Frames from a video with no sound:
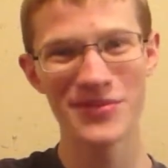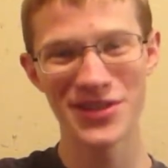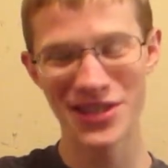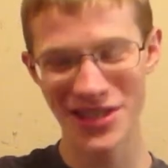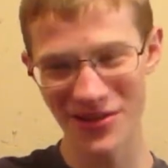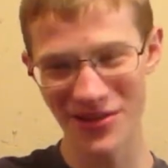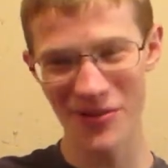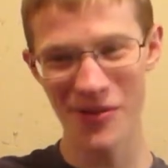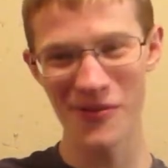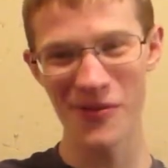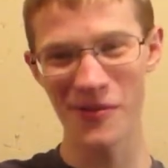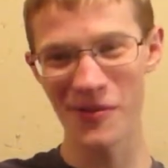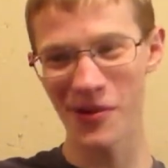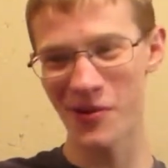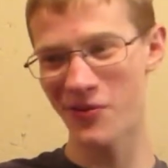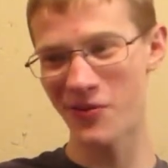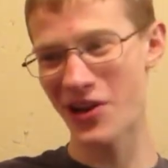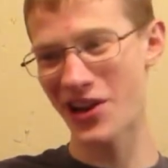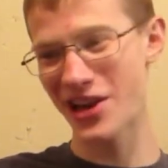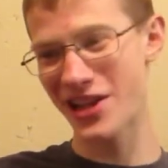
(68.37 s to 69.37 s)
Some of them are
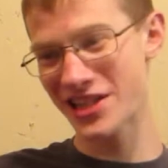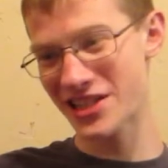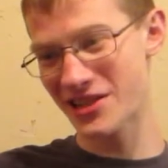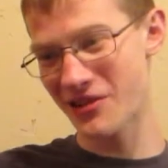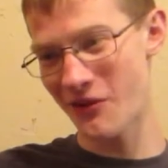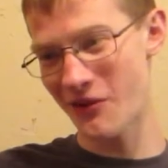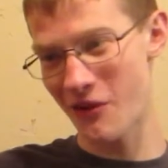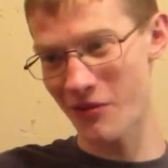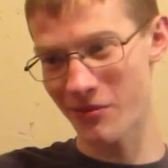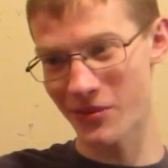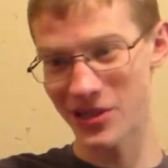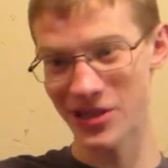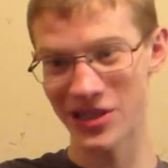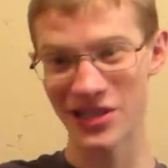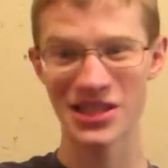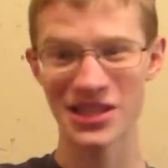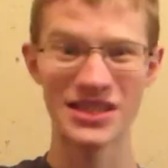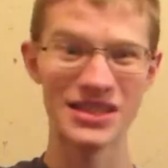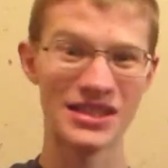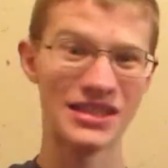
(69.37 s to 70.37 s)
funny, some of them are
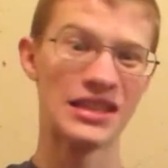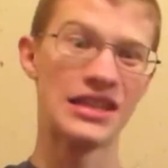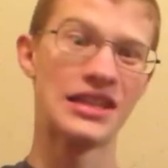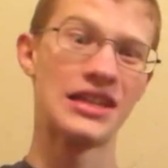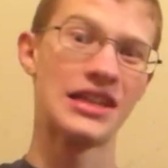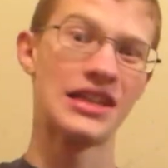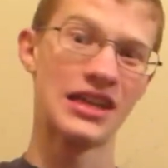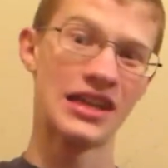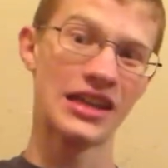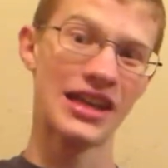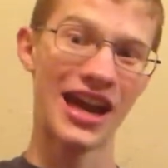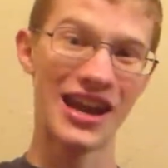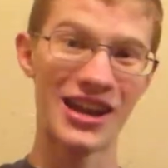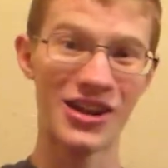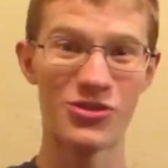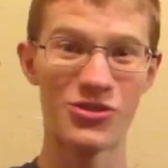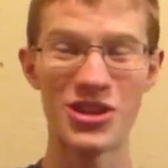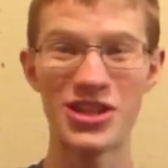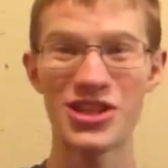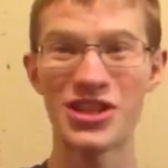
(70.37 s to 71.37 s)
just kind
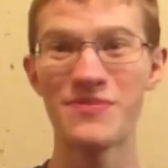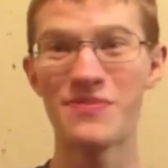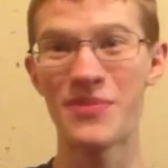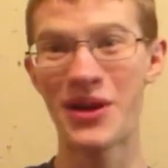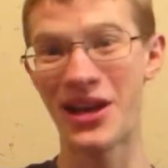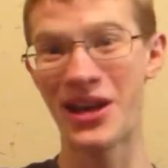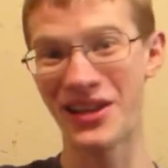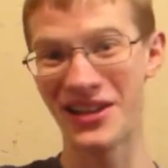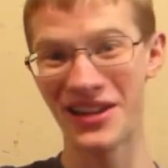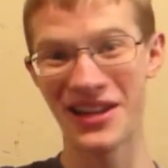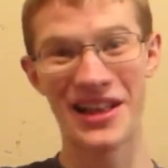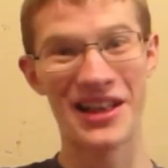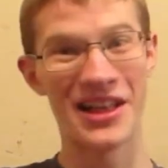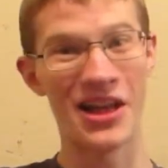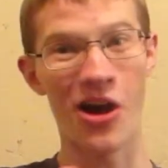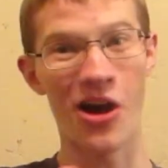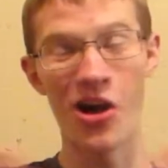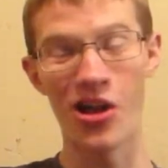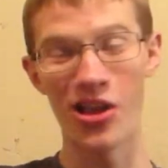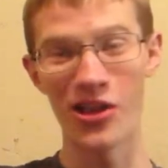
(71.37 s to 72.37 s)
of cringy, but
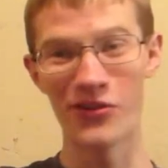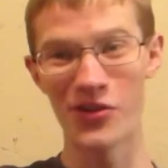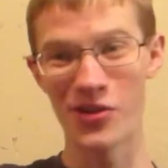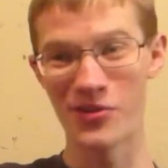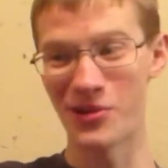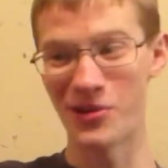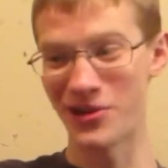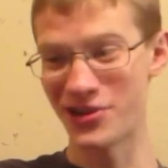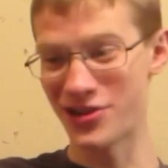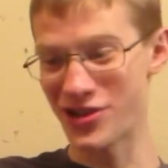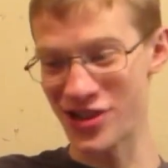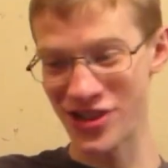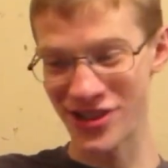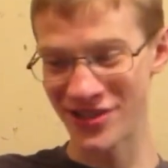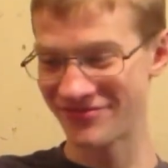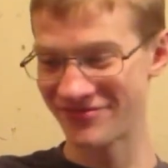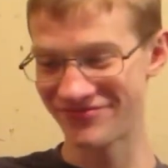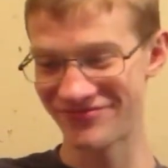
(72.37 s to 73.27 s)
all of them are just